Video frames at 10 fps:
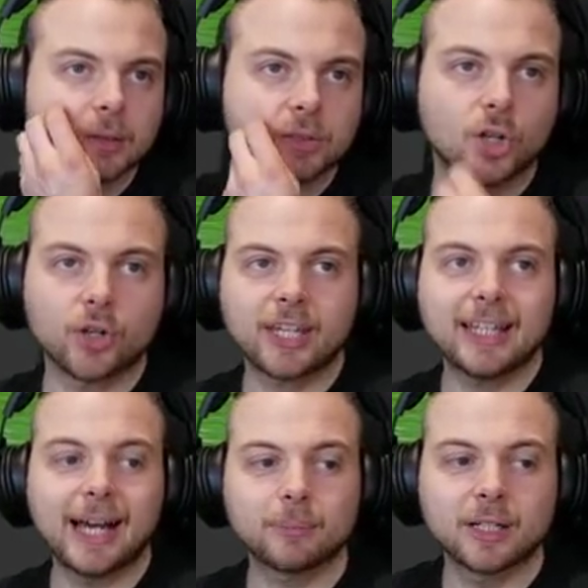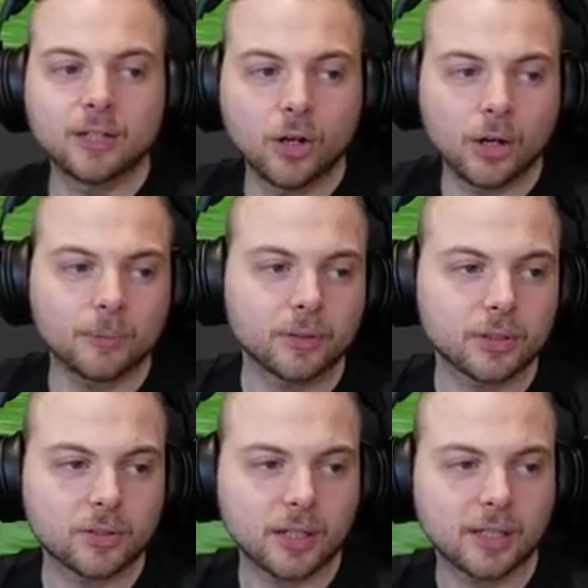Don't kill it. I'm gonna not. I'm not gonna
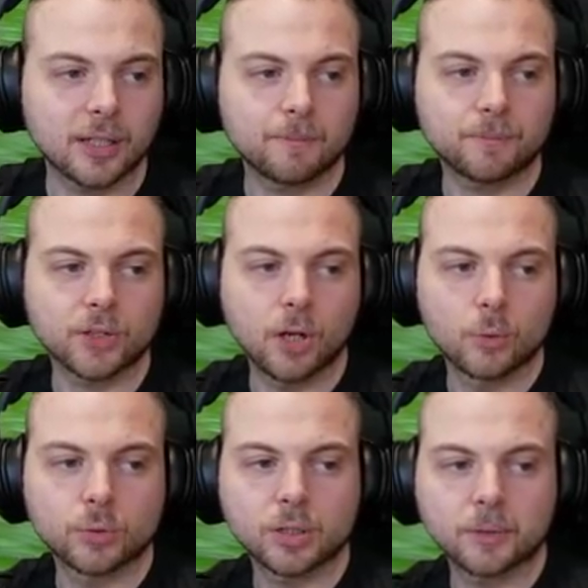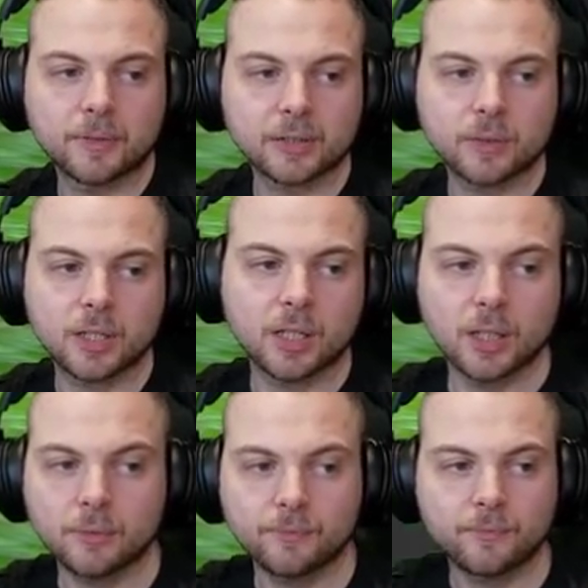try and kill it. Yo, Russo, thanks for
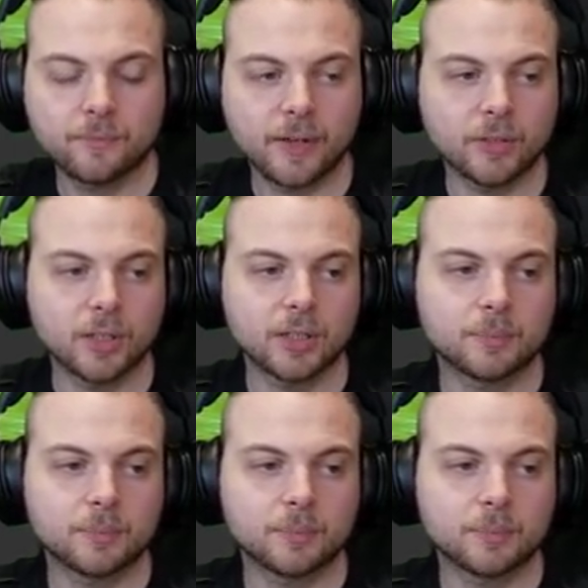the five dollars.